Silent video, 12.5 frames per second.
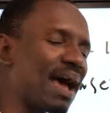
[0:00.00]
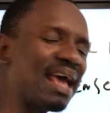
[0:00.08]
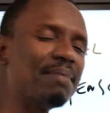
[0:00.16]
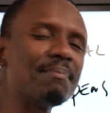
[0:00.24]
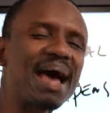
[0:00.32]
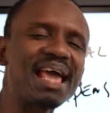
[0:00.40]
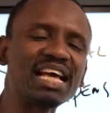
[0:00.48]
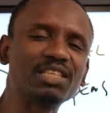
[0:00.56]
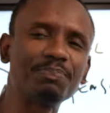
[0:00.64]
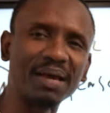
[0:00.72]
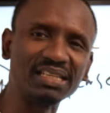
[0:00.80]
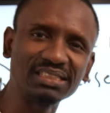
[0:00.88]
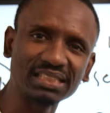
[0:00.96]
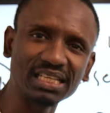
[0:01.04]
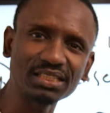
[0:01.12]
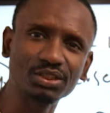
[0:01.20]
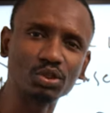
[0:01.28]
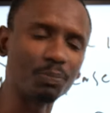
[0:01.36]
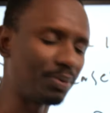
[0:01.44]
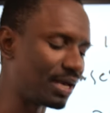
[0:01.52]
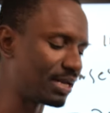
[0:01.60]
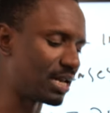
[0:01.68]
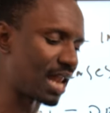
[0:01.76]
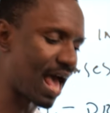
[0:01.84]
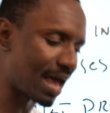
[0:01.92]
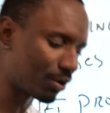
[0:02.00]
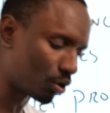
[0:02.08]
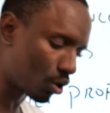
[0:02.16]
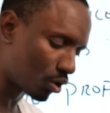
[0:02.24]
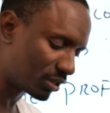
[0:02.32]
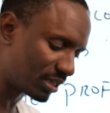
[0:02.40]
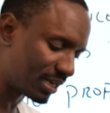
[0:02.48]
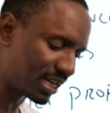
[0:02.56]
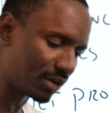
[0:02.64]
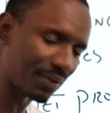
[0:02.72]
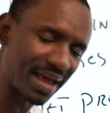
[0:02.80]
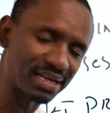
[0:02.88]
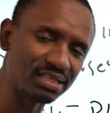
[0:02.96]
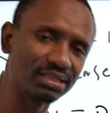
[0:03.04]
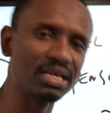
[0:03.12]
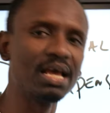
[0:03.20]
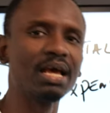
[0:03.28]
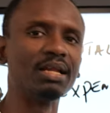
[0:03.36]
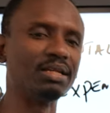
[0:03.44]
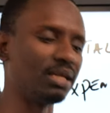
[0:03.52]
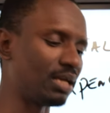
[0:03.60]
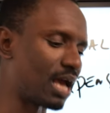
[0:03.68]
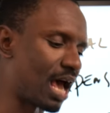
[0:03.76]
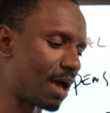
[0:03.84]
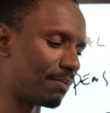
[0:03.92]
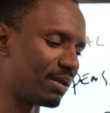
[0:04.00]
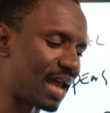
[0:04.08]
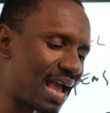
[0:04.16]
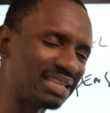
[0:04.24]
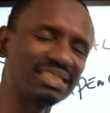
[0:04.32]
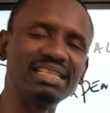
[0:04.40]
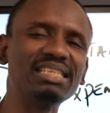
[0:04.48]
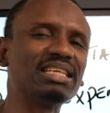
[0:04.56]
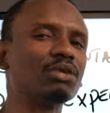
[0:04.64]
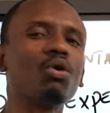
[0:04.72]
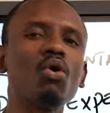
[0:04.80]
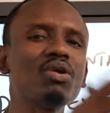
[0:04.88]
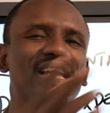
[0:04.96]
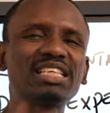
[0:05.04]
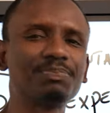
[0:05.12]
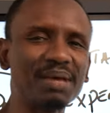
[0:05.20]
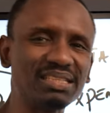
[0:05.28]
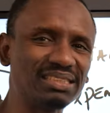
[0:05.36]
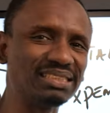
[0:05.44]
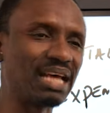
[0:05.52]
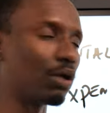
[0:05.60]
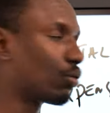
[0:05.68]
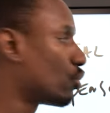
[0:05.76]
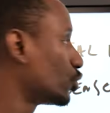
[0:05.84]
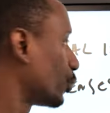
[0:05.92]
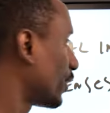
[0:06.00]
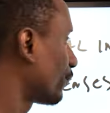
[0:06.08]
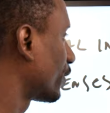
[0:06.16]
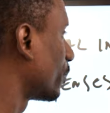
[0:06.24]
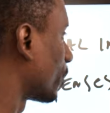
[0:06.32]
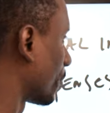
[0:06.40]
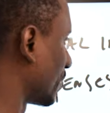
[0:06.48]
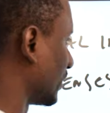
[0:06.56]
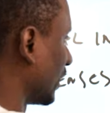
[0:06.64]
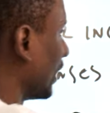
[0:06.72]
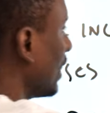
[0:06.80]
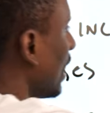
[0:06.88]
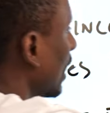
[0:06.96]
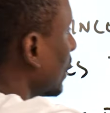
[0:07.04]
my expenses to pay the landlord, the rent, the light and heat, and all the expenses that goes with the property.